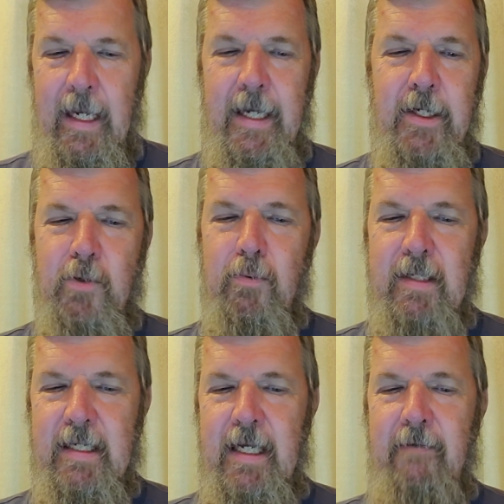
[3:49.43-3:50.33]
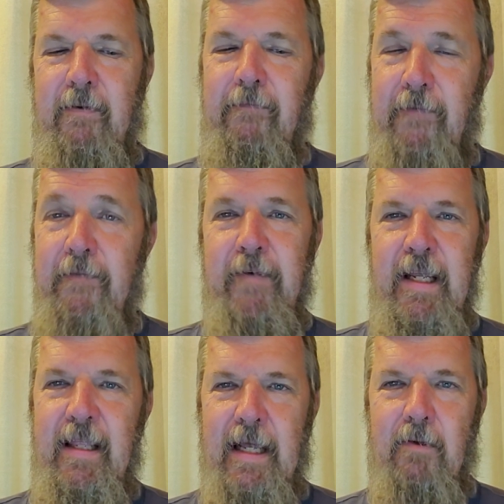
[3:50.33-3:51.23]
each received
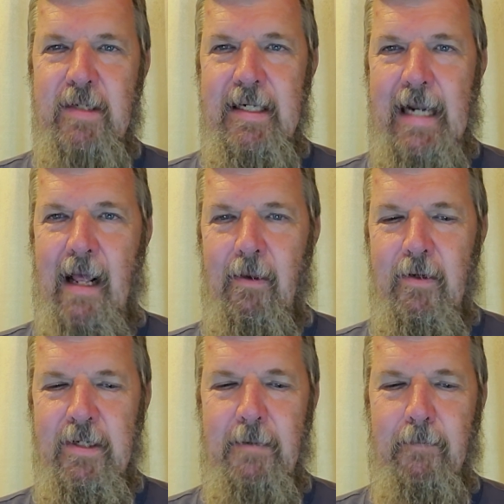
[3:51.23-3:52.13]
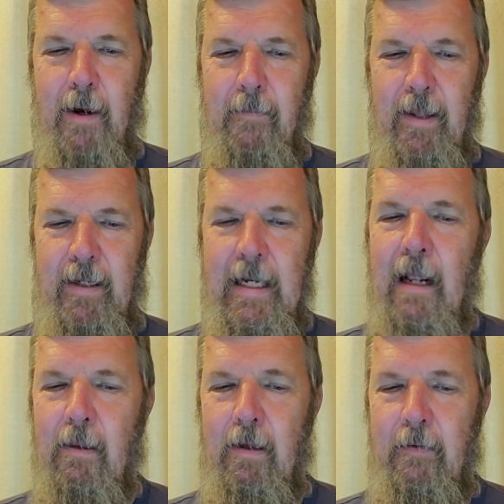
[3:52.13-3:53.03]

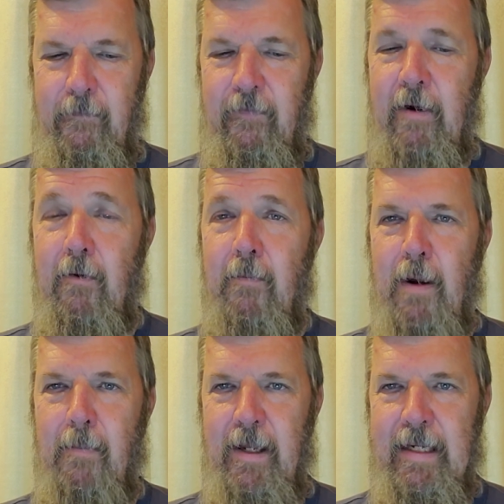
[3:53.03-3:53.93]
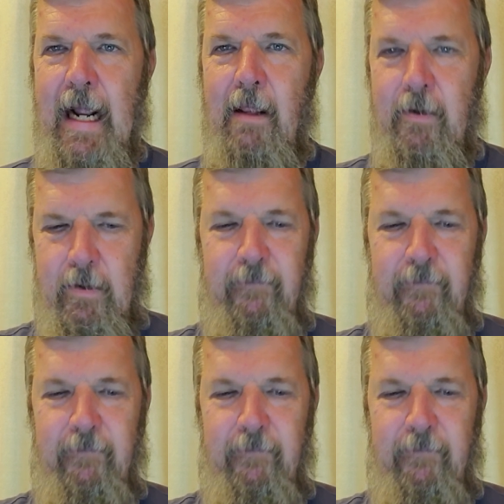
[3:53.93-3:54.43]
$50,000 in federal public dollars.